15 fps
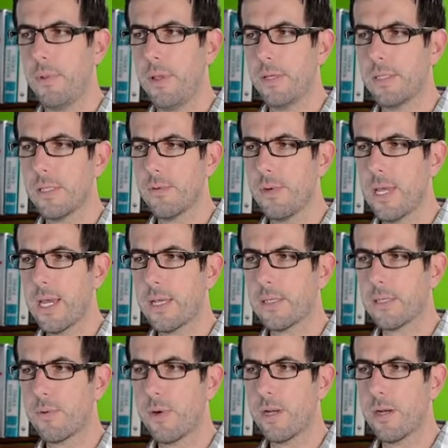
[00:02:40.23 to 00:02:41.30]
plus 3x
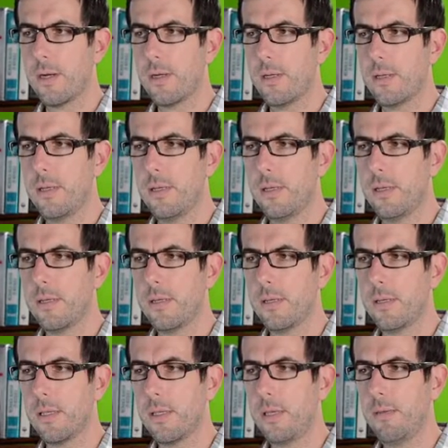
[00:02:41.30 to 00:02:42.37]
squared,
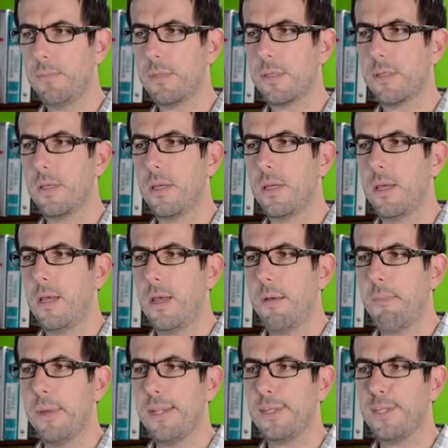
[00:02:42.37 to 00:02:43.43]
oops,
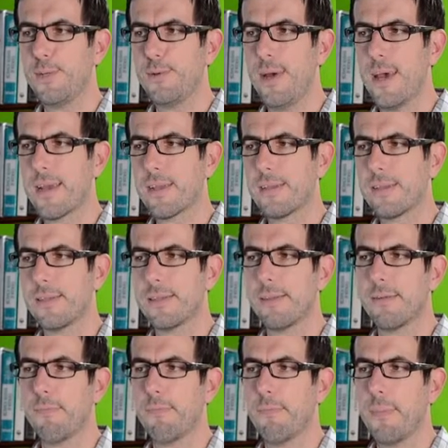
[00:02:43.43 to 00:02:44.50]
minus 2x
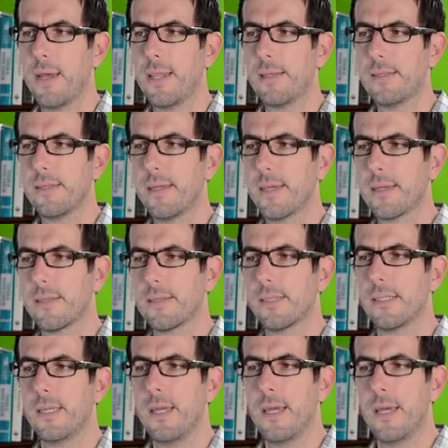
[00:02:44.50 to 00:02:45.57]
minus
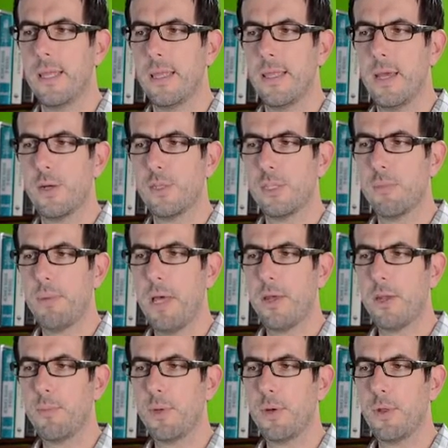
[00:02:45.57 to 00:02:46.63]
6. Now it's just a
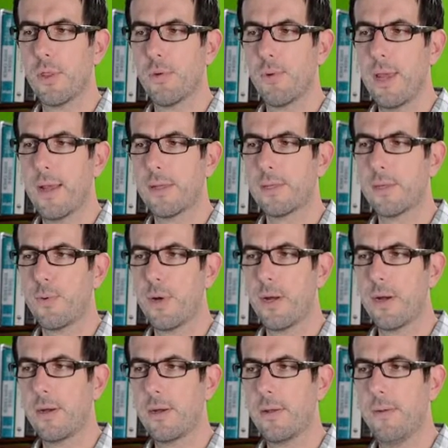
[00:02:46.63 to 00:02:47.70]
polynomial, 3x
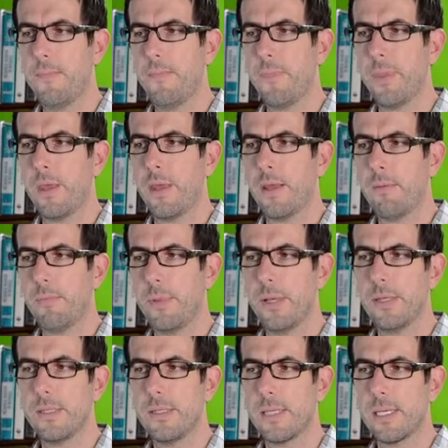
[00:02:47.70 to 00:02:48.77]
squared
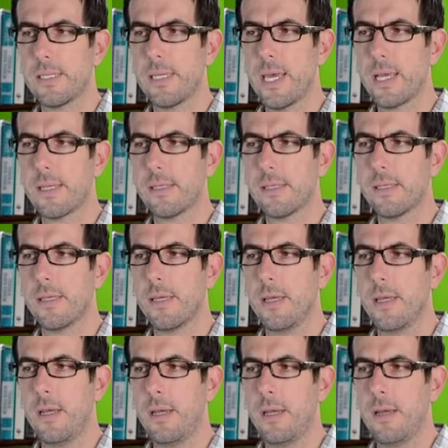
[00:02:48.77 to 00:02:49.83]
plus 6x
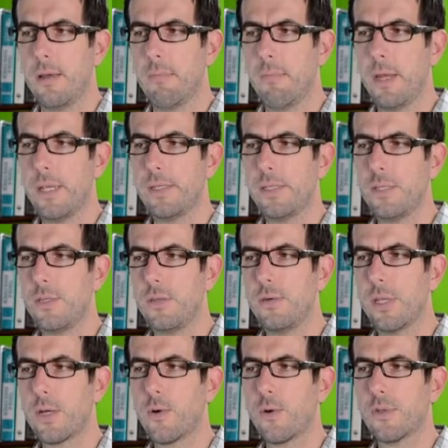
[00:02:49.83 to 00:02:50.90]
minus 2,
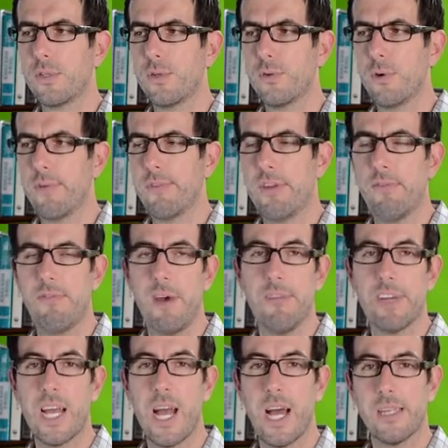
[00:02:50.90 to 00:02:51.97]
and of course the derivative of
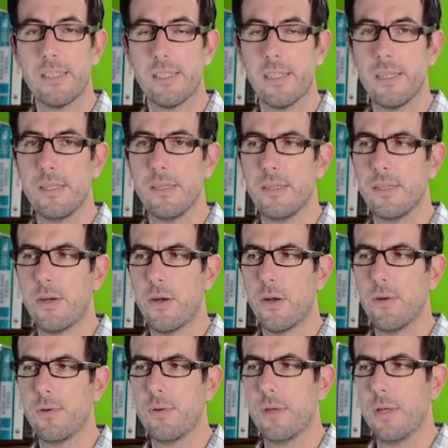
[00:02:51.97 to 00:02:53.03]
a constant is
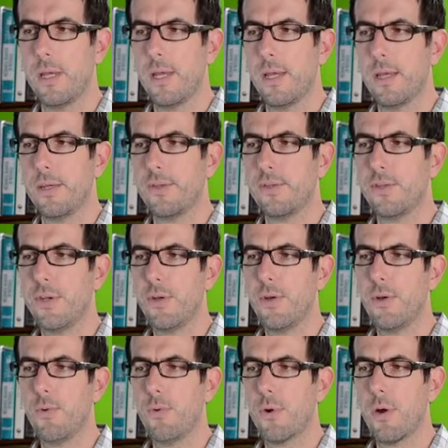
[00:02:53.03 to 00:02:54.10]
0.
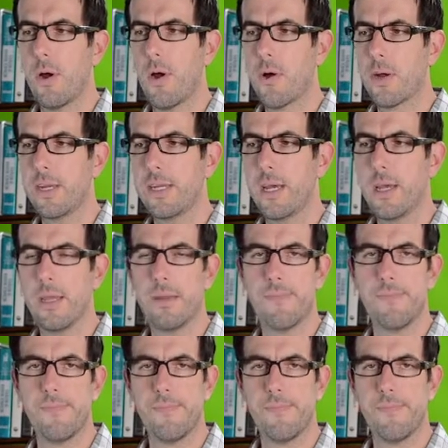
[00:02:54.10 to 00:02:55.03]
So we're already done.